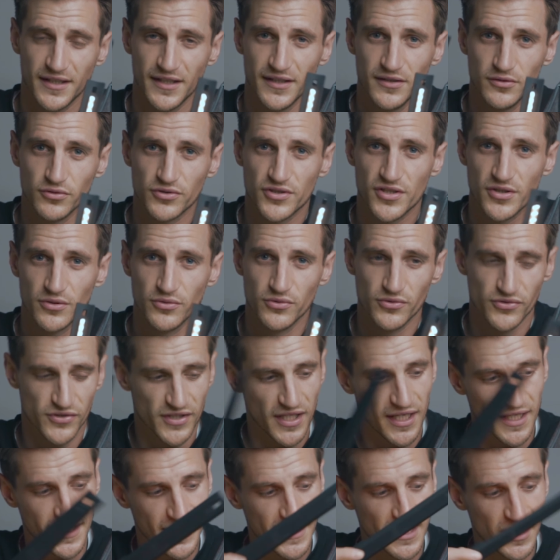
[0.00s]
little tools
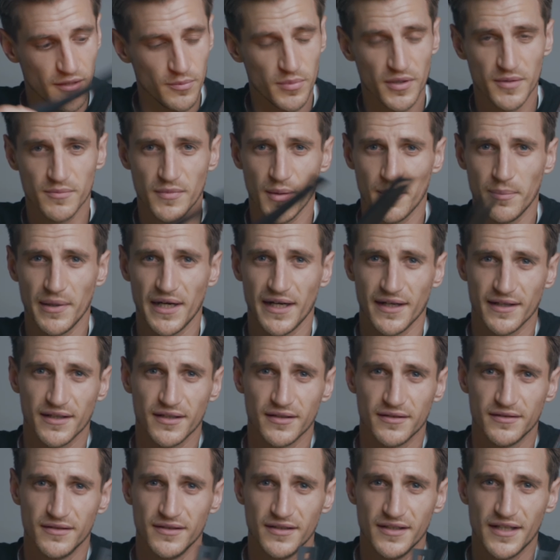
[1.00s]
that I keep in my
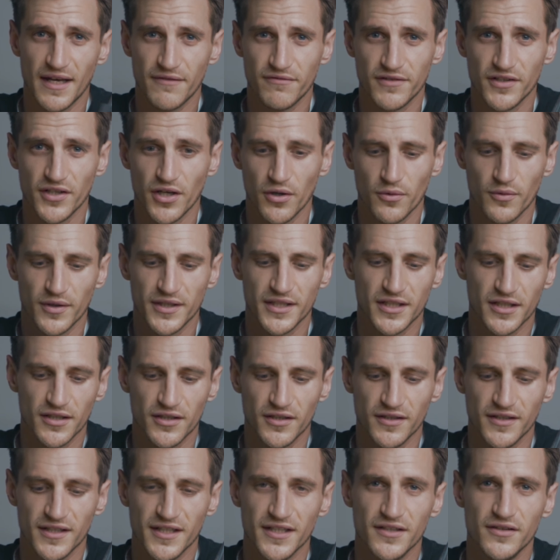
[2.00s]
bag. Never know when you're gonna
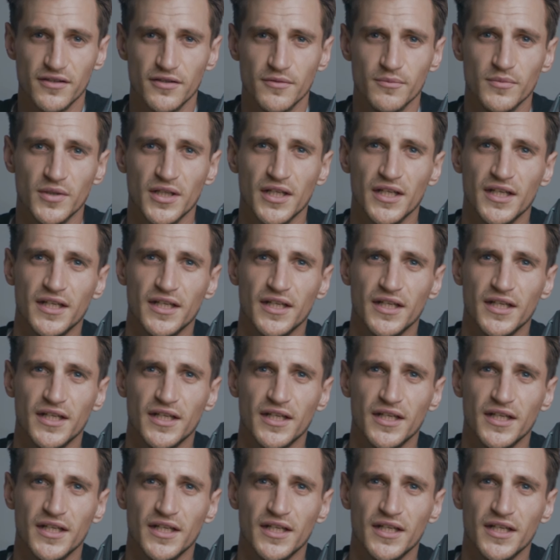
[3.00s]
need them.